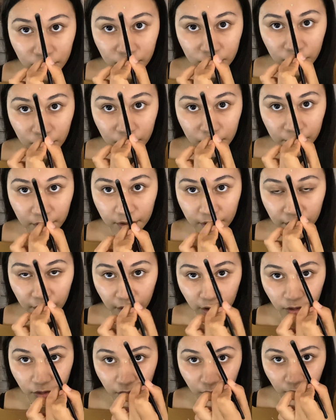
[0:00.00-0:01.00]
You don't want to blend it like
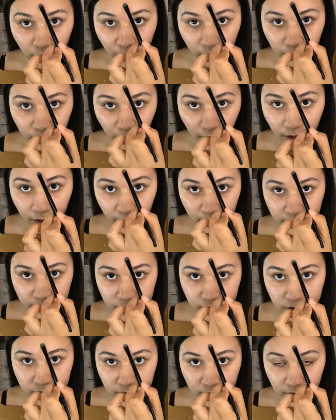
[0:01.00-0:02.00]
a lot,
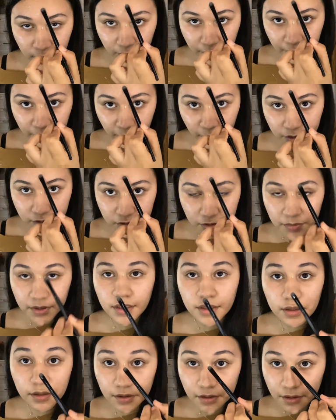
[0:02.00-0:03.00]
just enough for it to
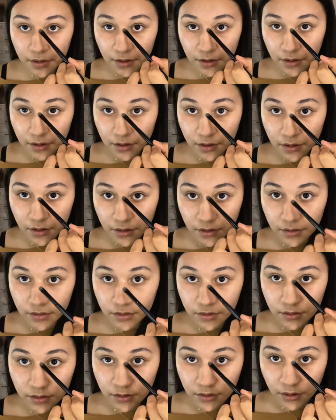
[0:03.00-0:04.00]
be
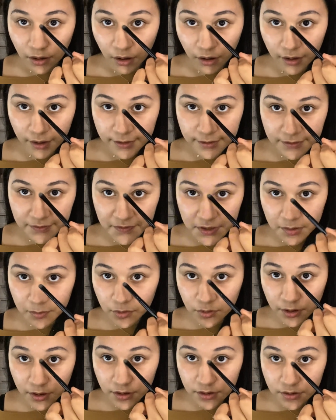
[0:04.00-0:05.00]
not as
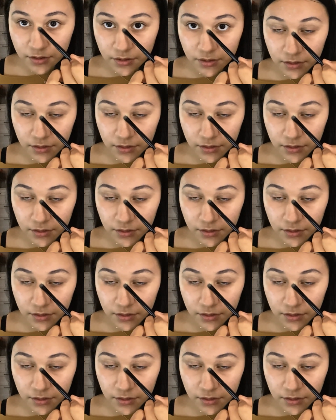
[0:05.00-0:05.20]
visible, I guess.